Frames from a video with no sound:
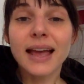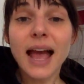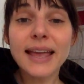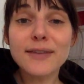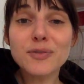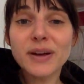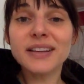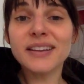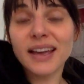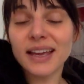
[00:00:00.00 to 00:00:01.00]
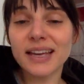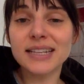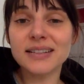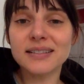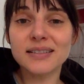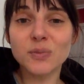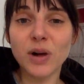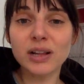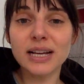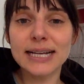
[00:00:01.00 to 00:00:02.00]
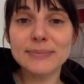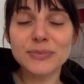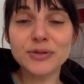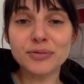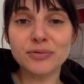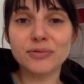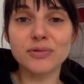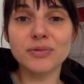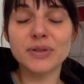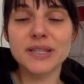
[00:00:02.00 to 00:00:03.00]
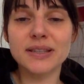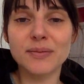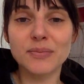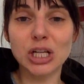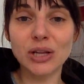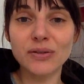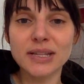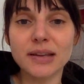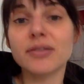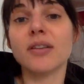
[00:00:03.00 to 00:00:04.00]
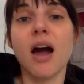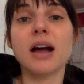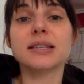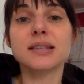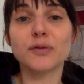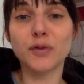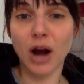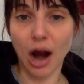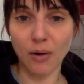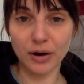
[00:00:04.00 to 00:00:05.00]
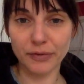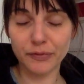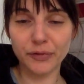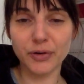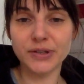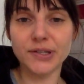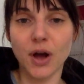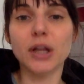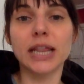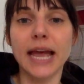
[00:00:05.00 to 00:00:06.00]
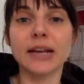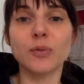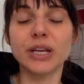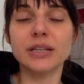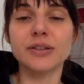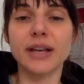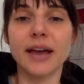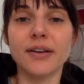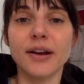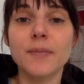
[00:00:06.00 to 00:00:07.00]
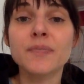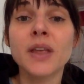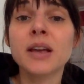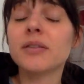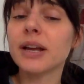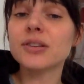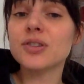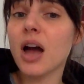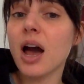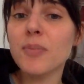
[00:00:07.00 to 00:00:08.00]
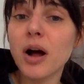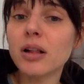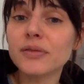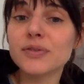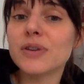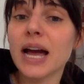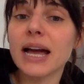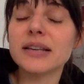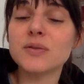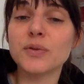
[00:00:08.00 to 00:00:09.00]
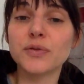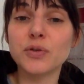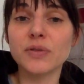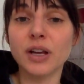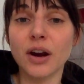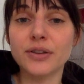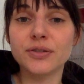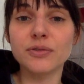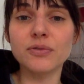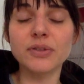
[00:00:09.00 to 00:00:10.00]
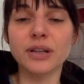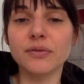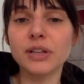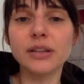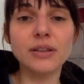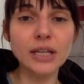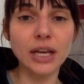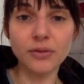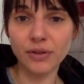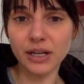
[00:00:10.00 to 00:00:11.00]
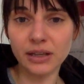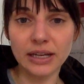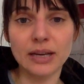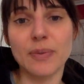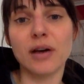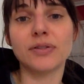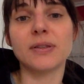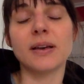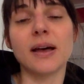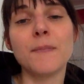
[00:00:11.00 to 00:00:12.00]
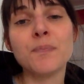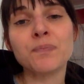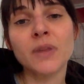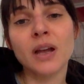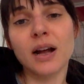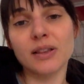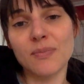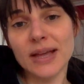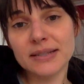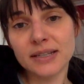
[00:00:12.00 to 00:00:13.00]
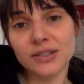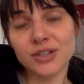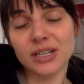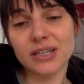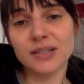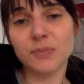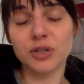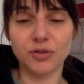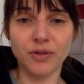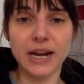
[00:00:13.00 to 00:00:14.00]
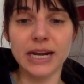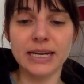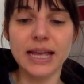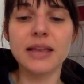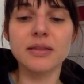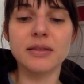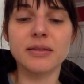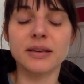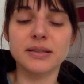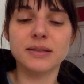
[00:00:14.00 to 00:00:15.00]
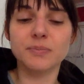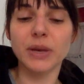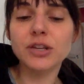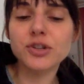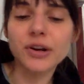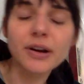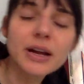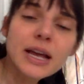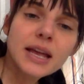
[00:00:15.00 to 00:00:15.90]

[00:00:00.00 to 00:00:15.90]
Hi, everybody, and welcome to some closing thoughts for our first online week together. Great job, all of you guys, reviewing the cartoon and really thinking critically about the messages portrayed in this picture.